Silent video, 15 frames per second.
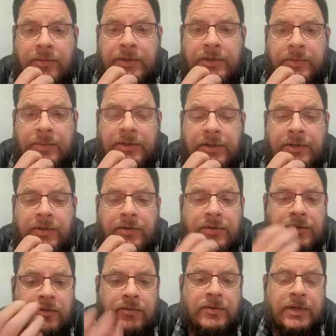was supposed to do.
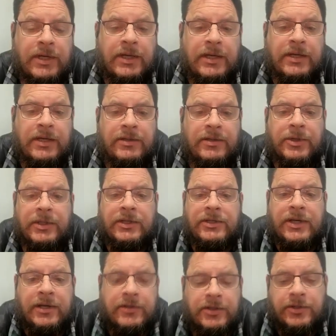So similar to the
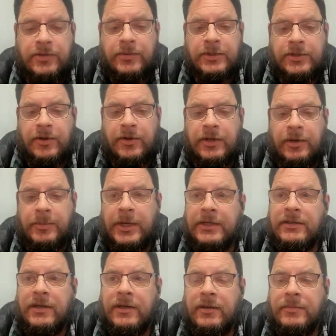challenge that you were talking about,
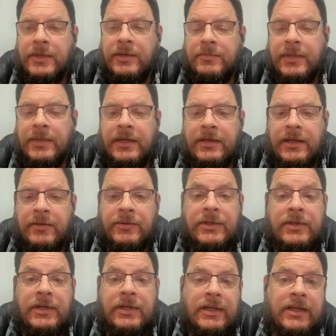Tom,
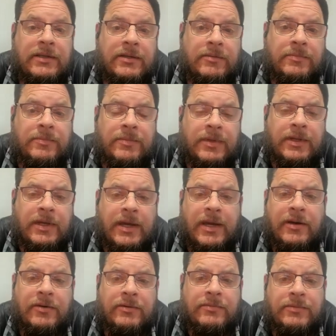it led to
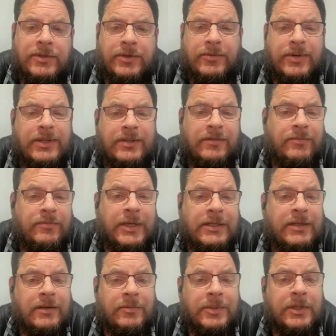higher degrees of
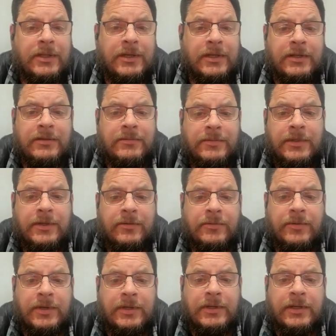maintainability.
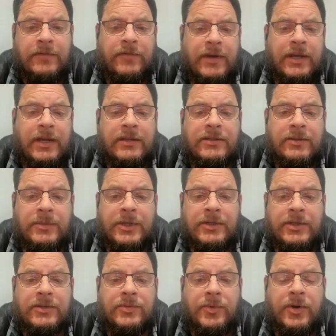If I had somebody
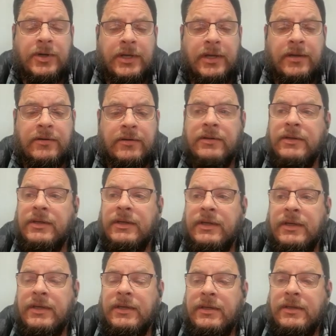just walk out,
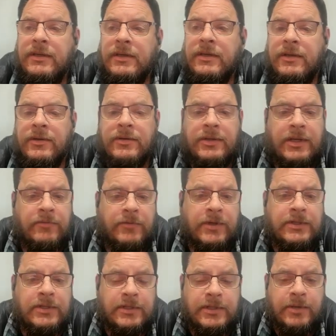that
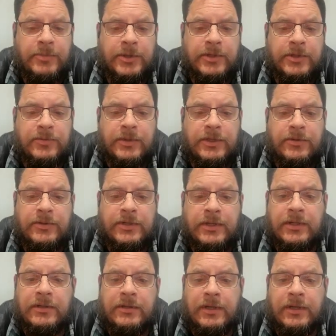Rust example that you were
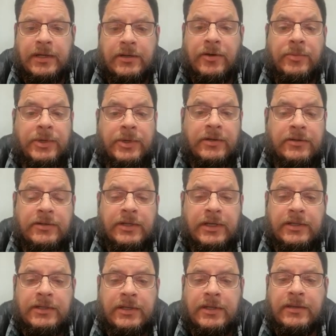using, and nobody
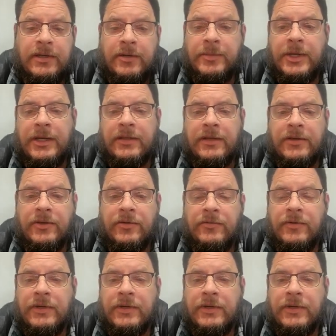understands anything about how that code